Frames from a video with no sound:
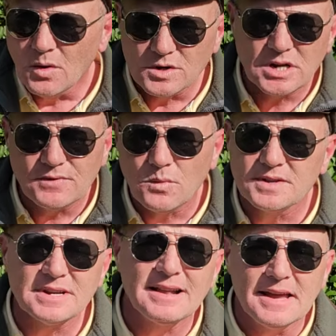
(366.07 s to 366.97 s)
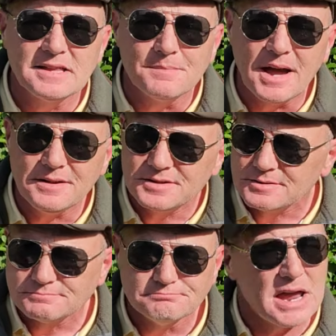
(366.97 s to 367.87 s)
Whichever ones I like the
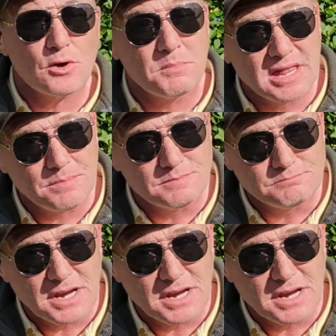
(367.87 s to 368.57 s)
best. May not be the